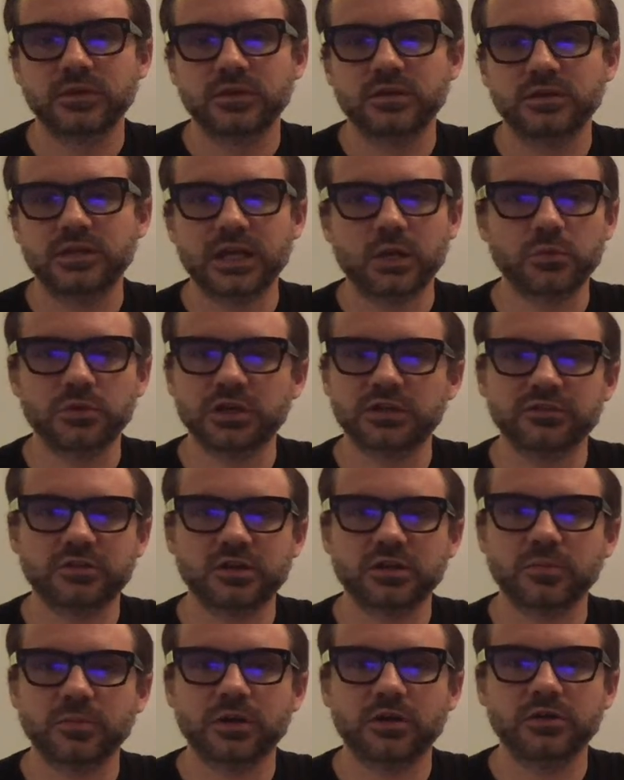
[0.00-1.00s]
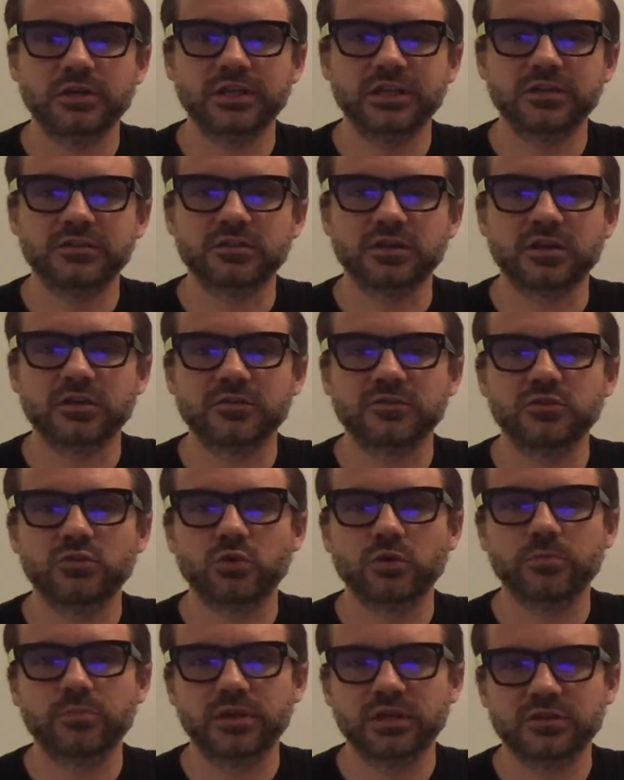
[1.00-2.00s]
Now we're not talking about ink dots
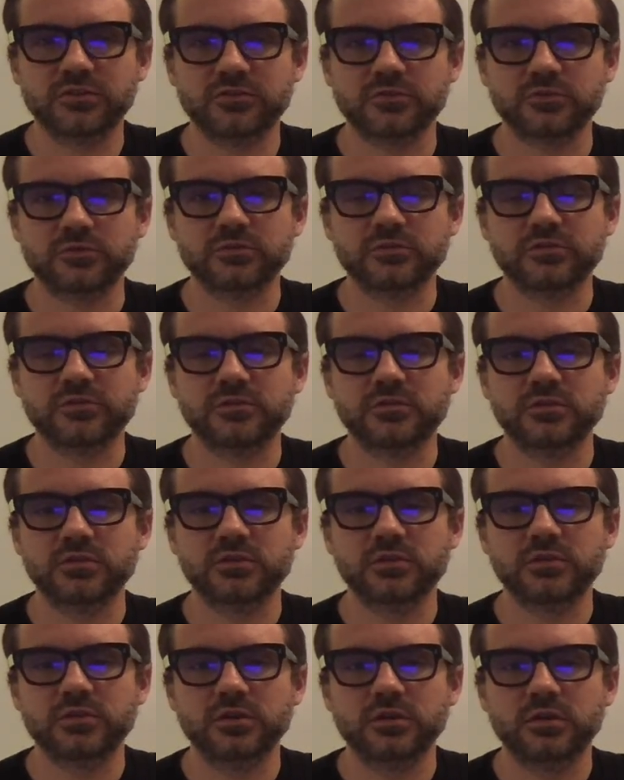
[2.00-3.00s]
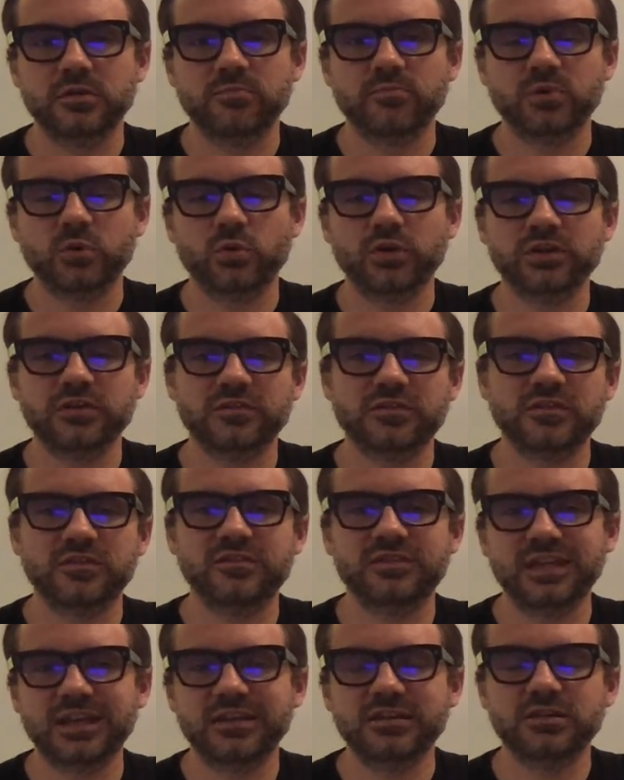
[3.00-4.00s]
nor pixels, but what is the
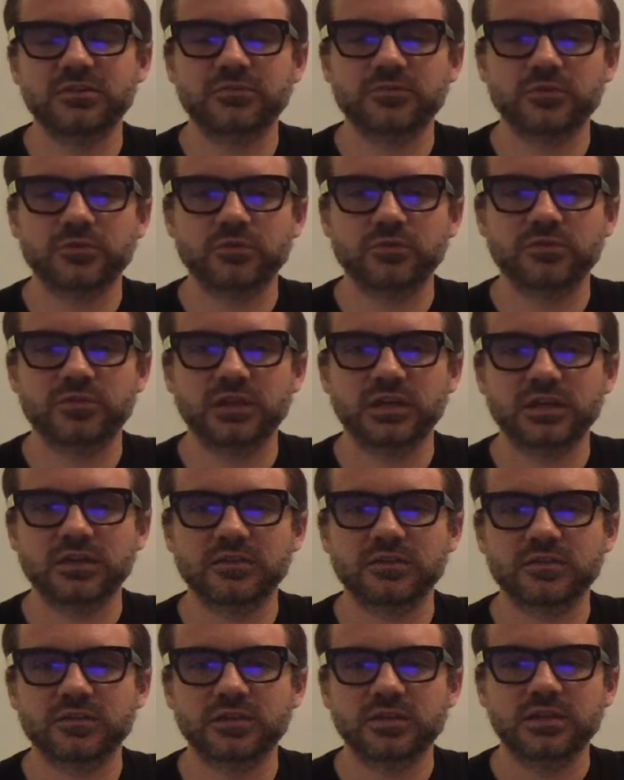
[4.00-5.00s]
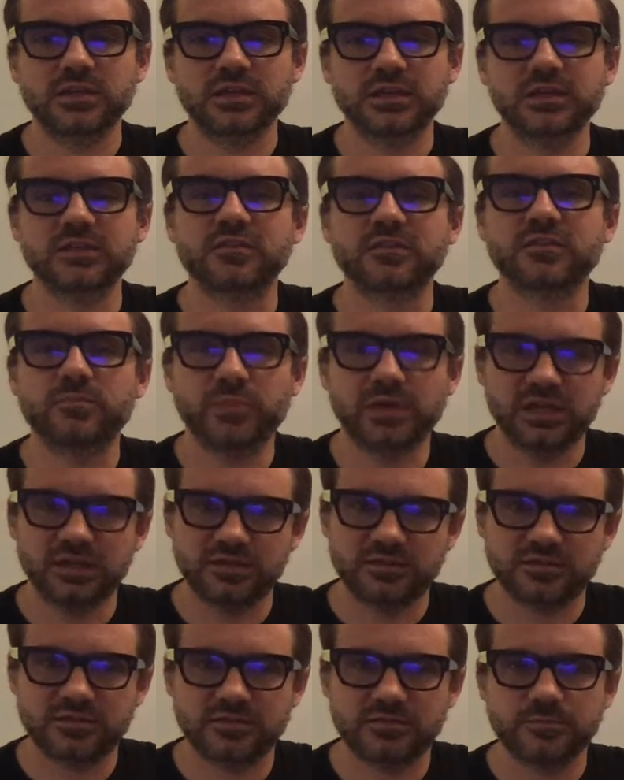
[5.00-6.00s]
stand in for those things in
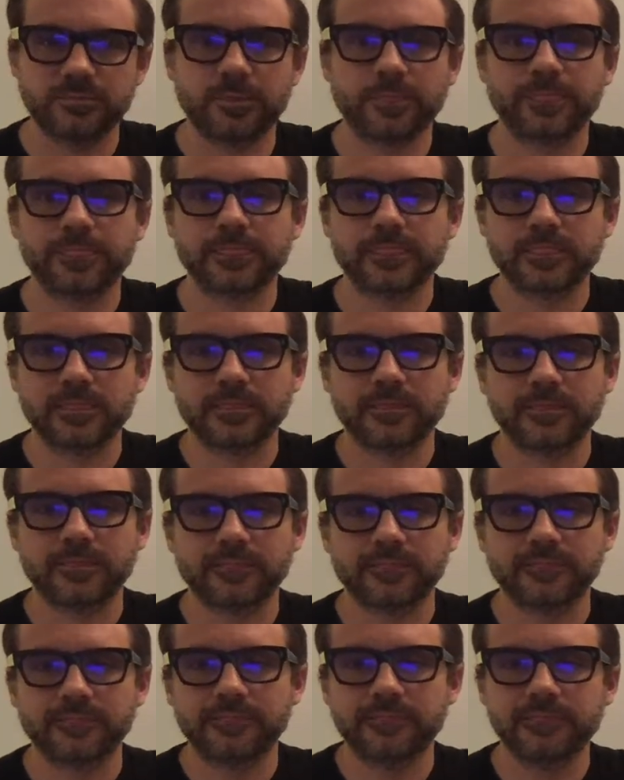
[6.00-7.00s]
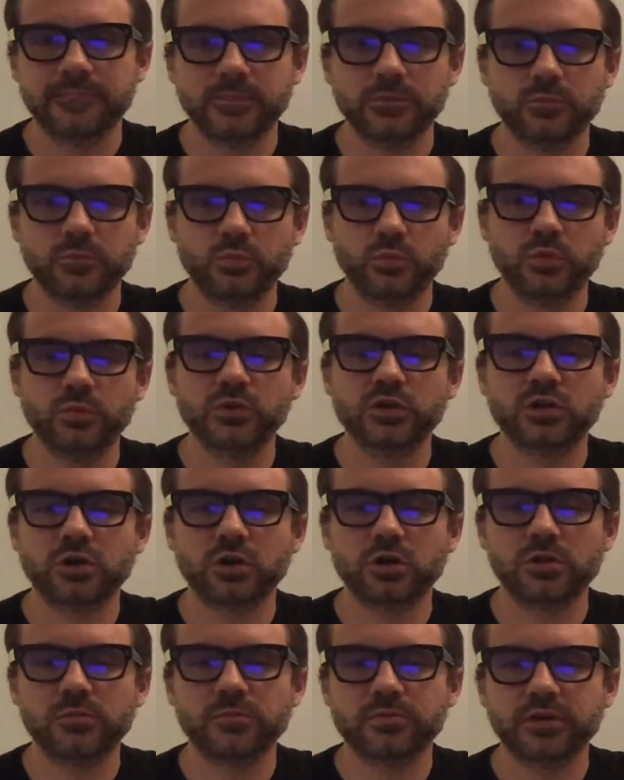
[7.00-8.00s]
space? We would
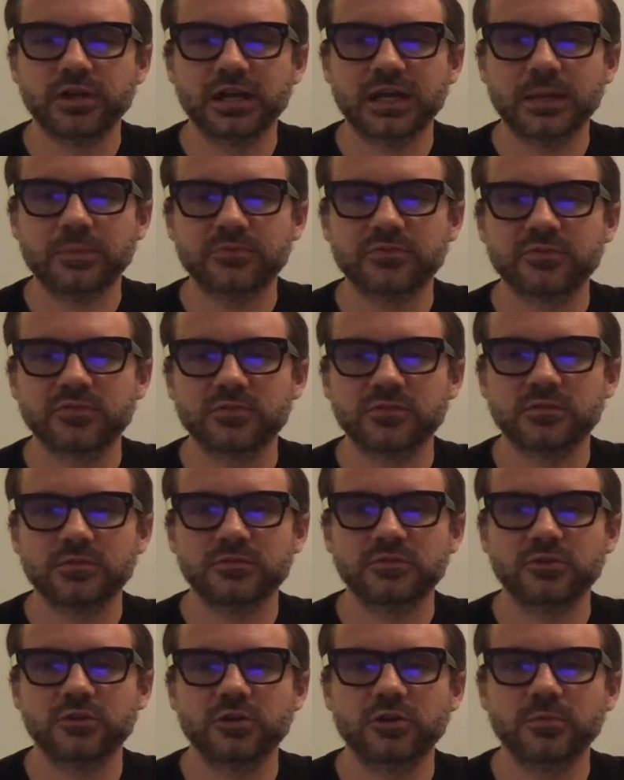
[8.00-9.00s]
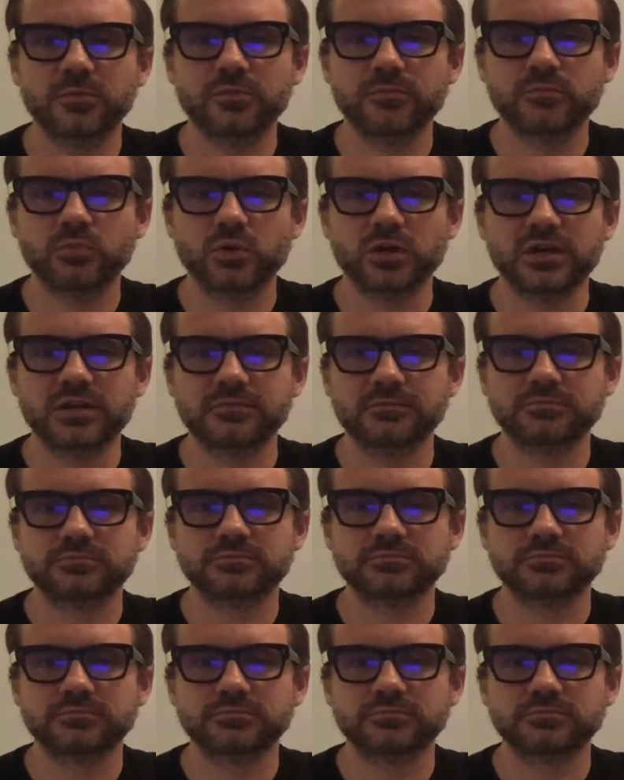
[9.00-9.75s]
call them perhaps term what?